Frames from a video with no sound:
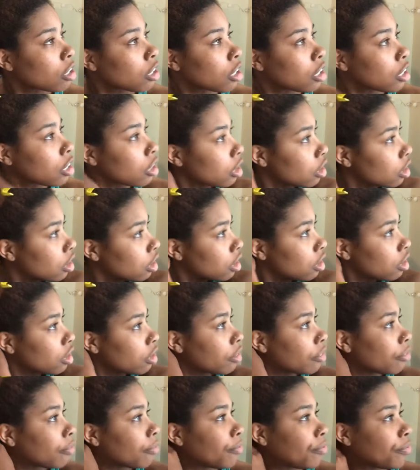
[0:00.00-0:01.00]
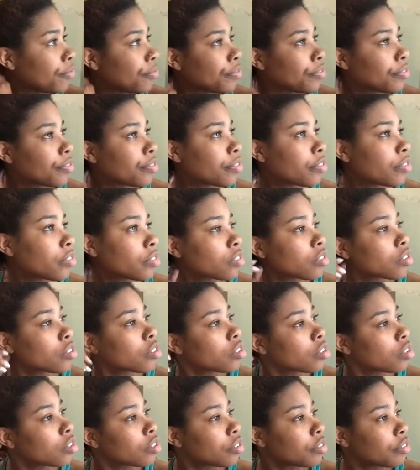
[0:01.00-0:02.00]

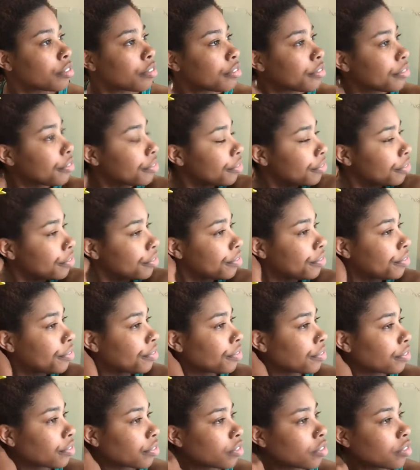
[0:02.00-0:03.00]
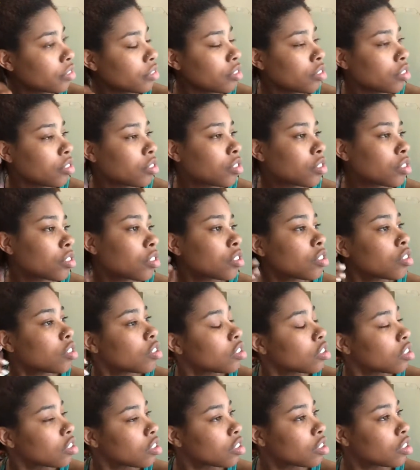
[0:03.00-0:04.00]

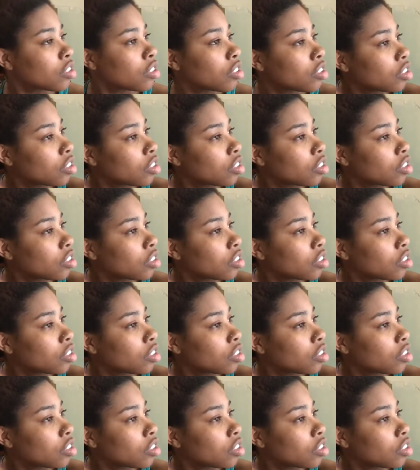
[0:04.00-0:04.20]
No one is speaking in this clip.